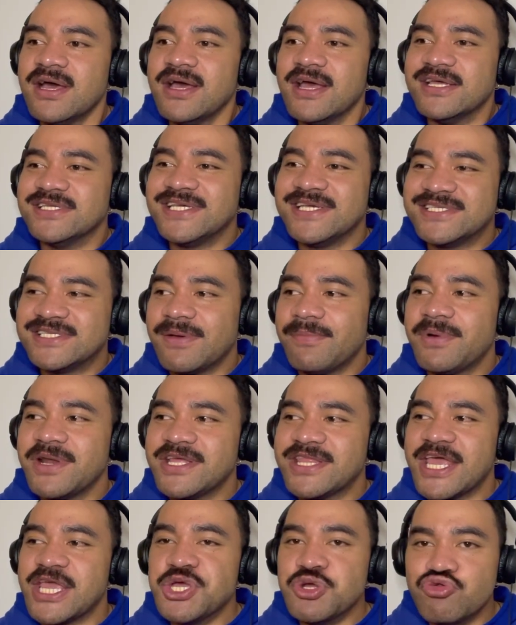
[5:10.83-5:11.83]
is he somebody
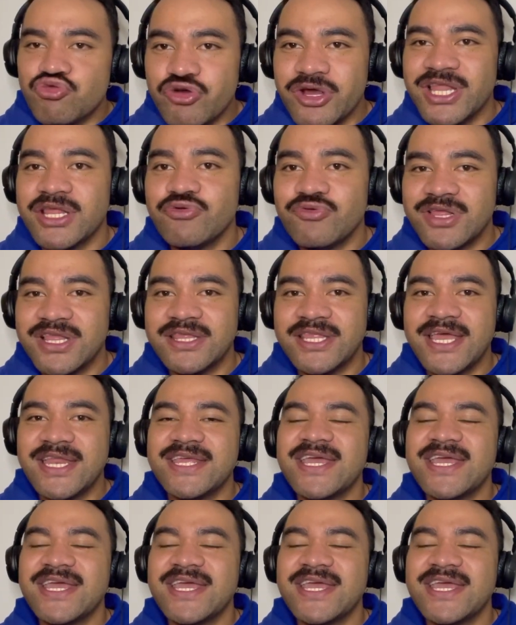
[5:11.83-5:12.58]
that you really, really need?